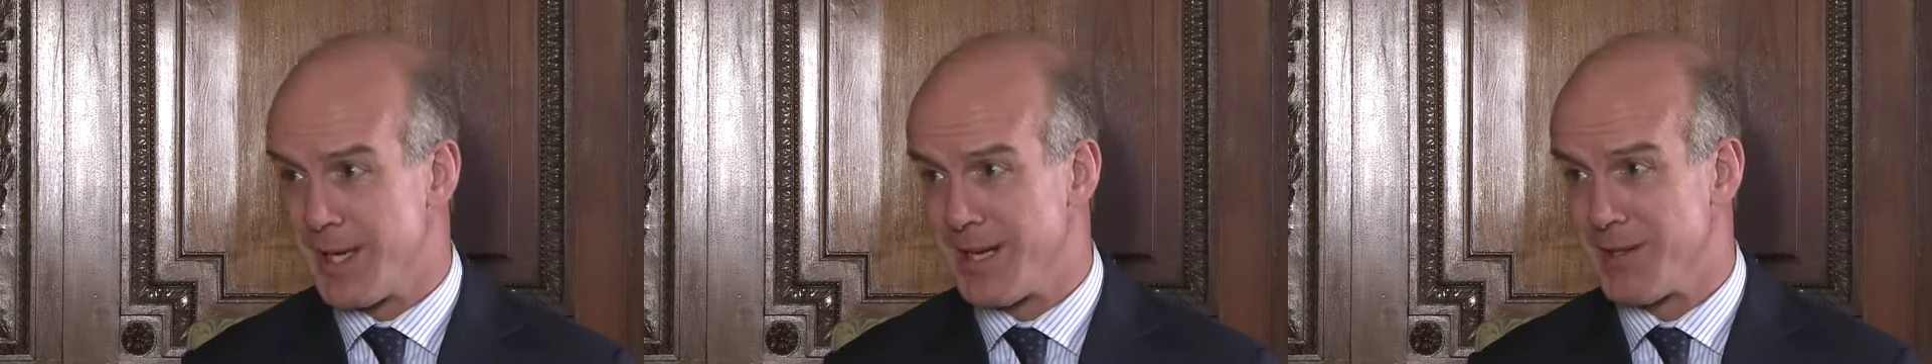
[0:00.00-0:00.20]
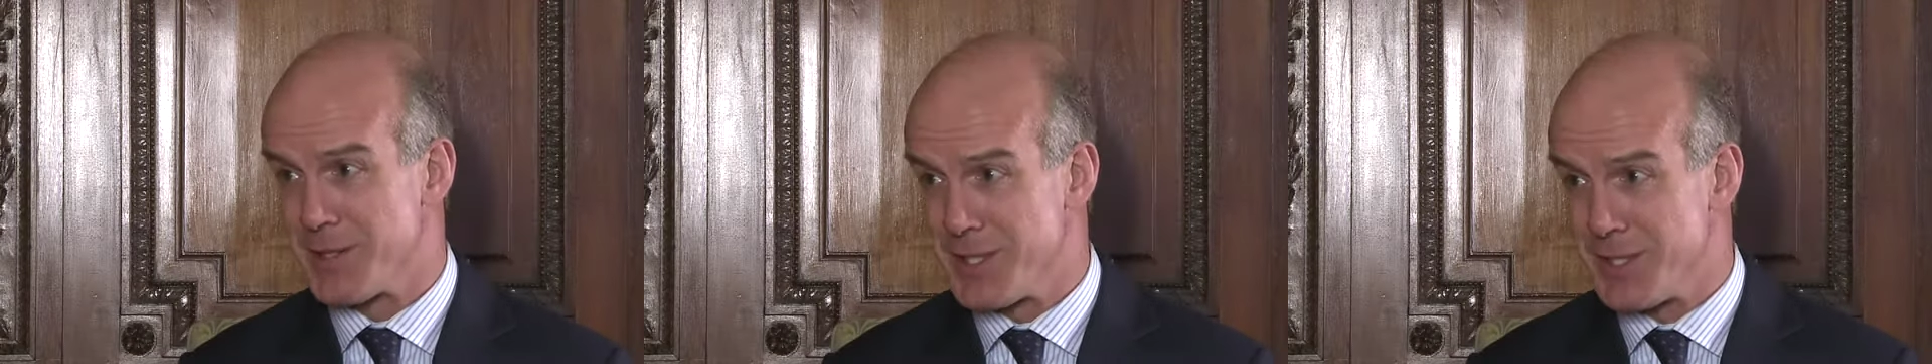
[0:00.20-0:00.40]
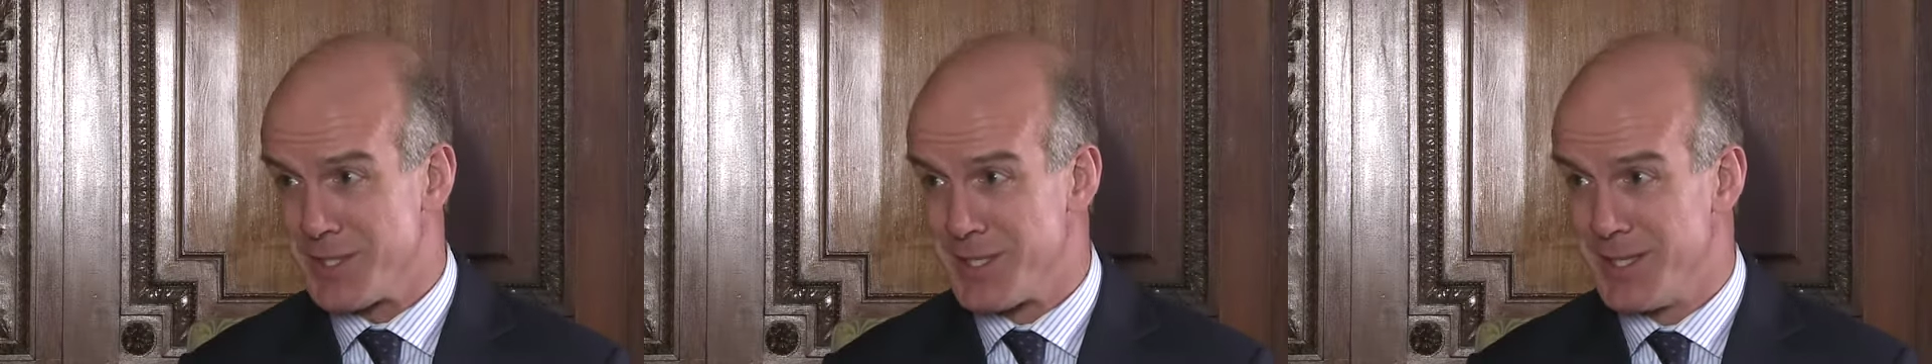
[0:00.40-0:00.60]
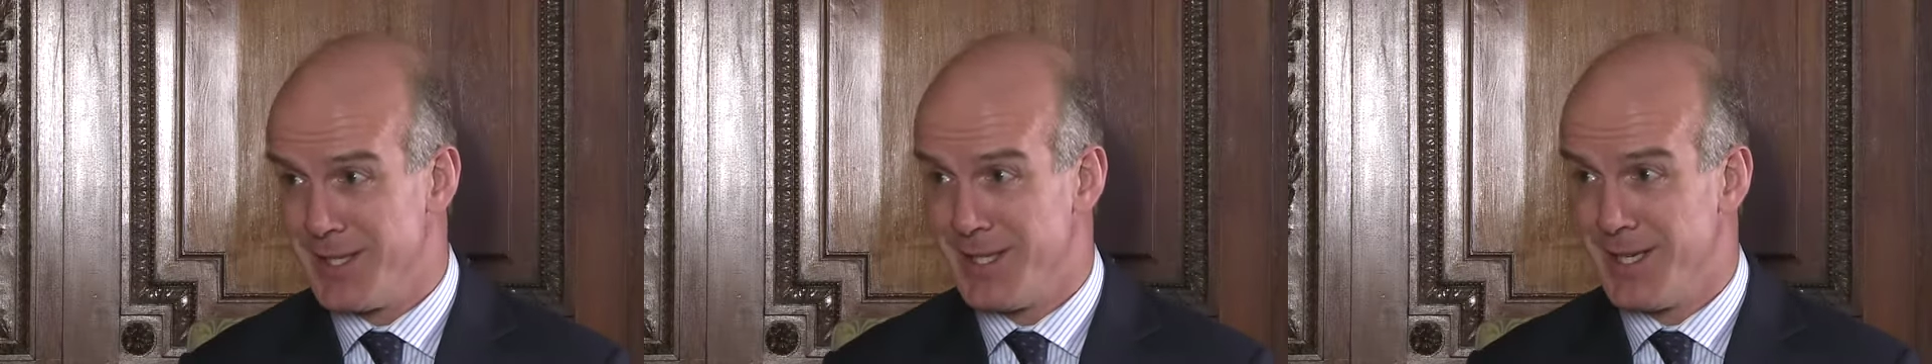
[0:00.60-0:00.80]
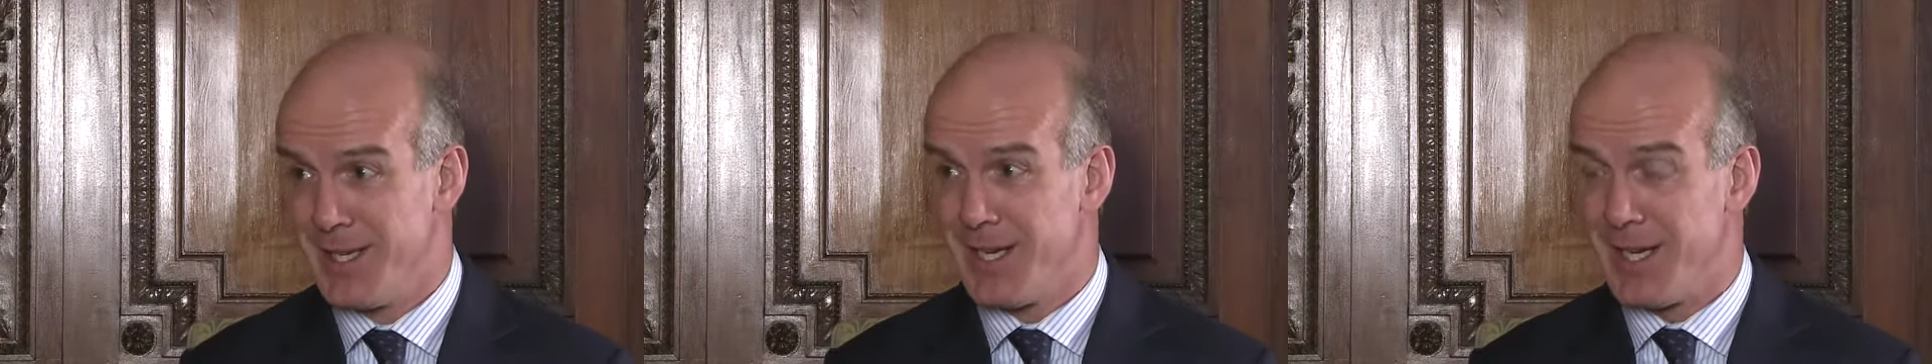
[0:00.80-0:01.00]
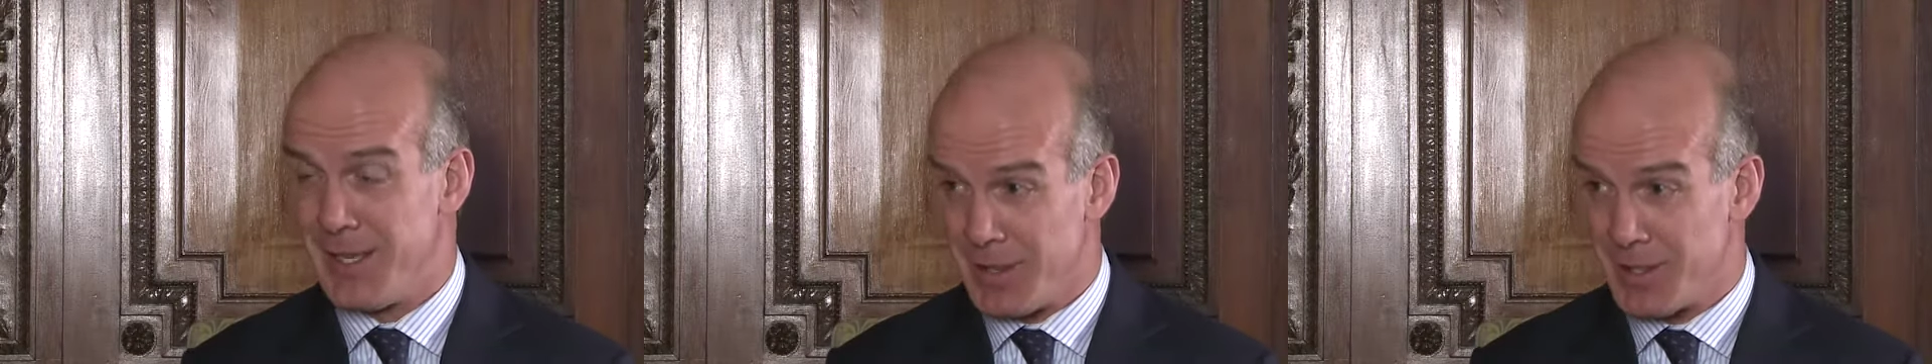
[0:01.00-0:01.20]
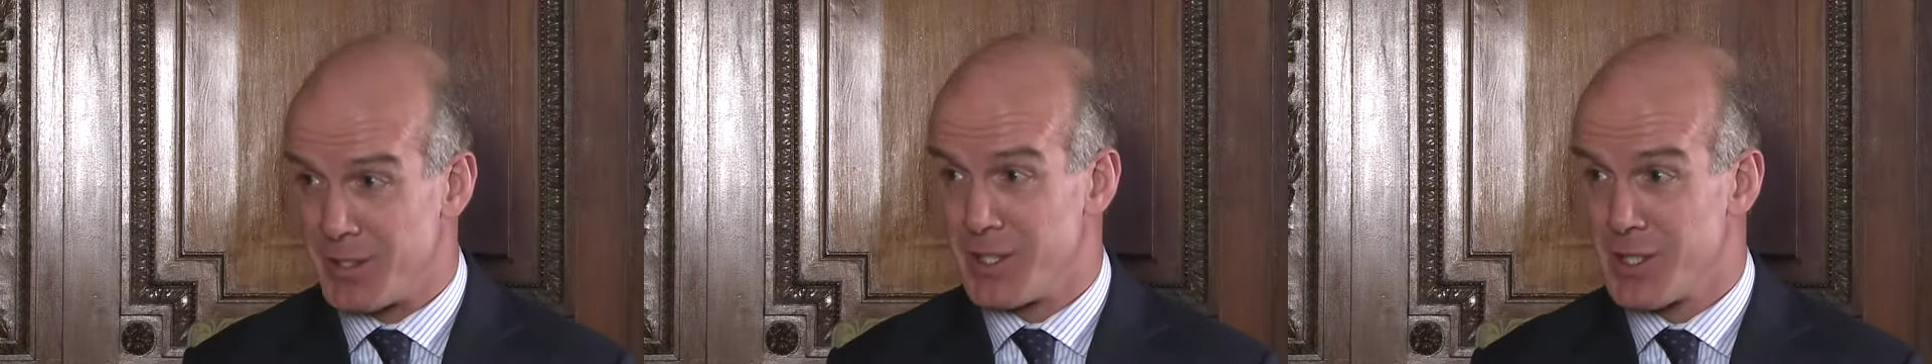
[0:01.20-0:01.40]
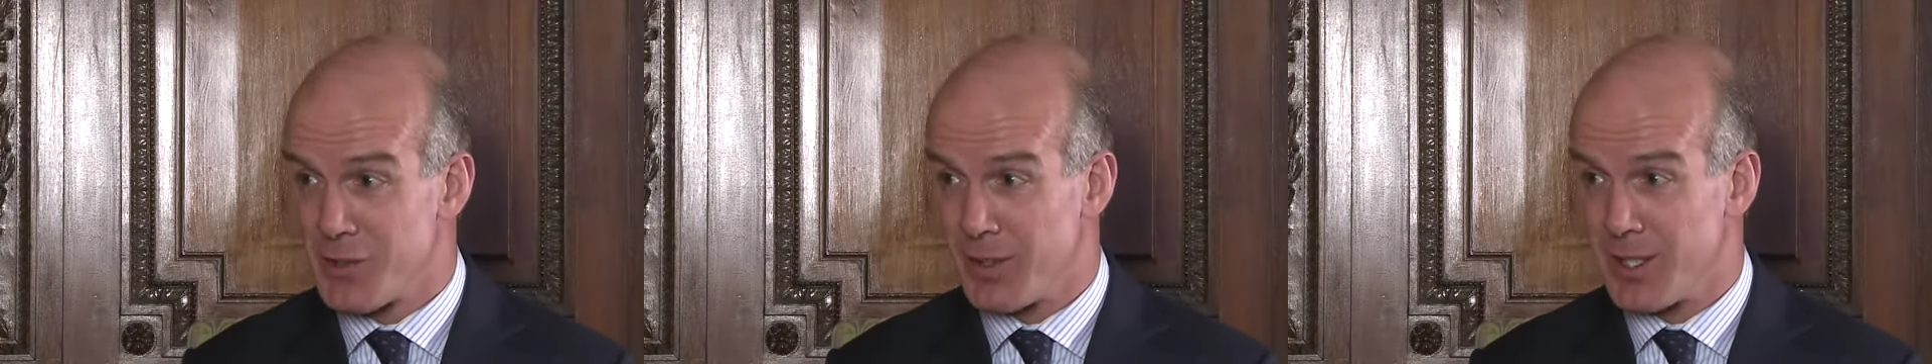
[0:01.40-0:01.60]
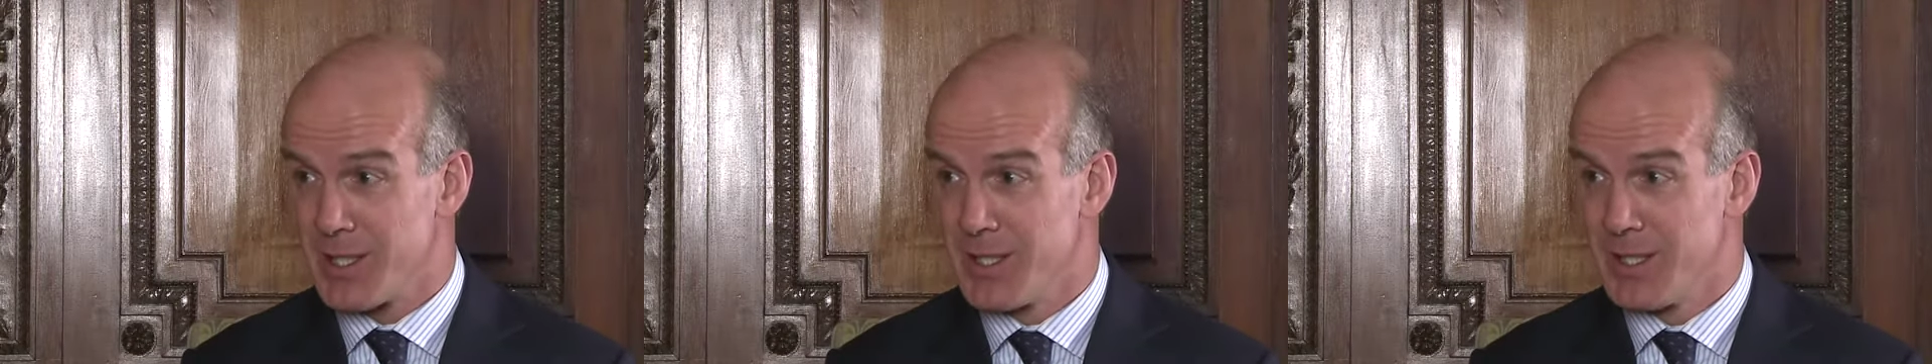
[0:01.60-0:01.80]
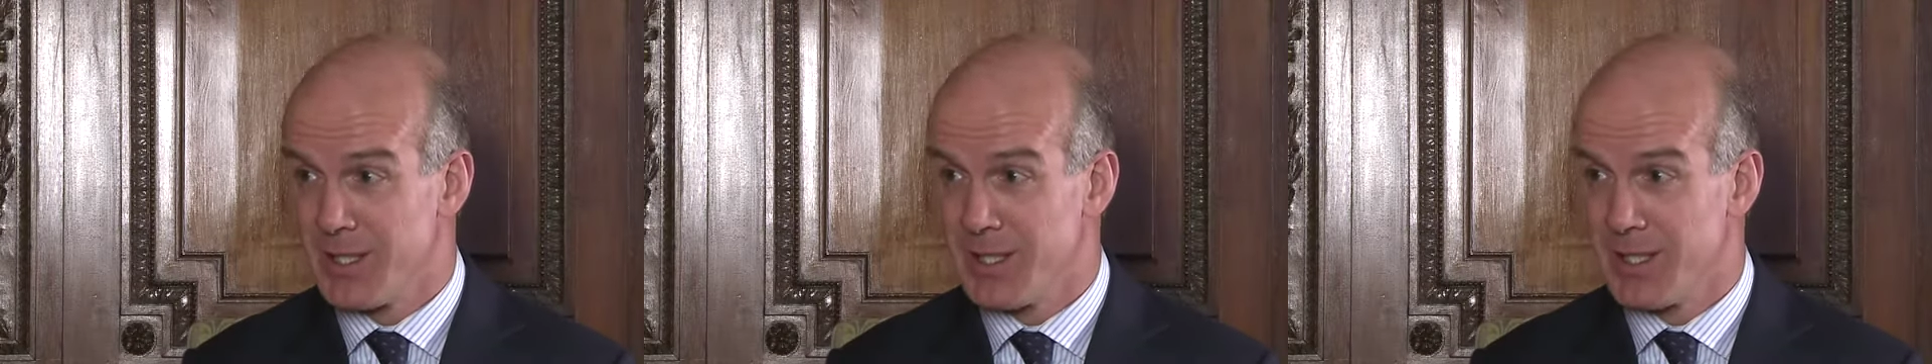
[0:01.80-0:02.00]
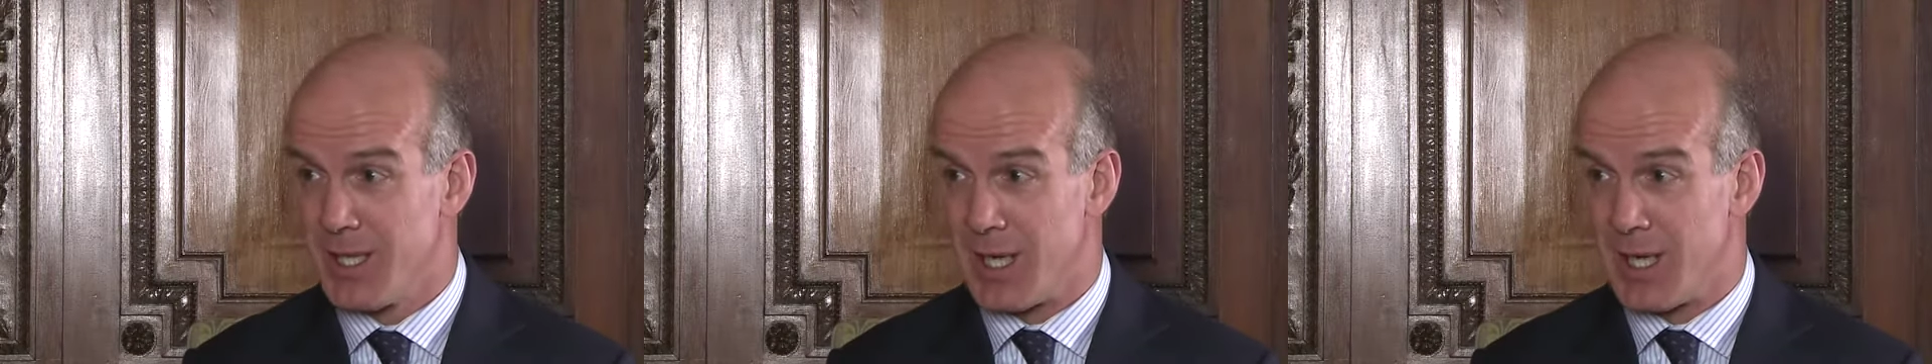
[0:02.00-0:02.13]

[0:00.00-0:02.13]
ounces in the district hmm.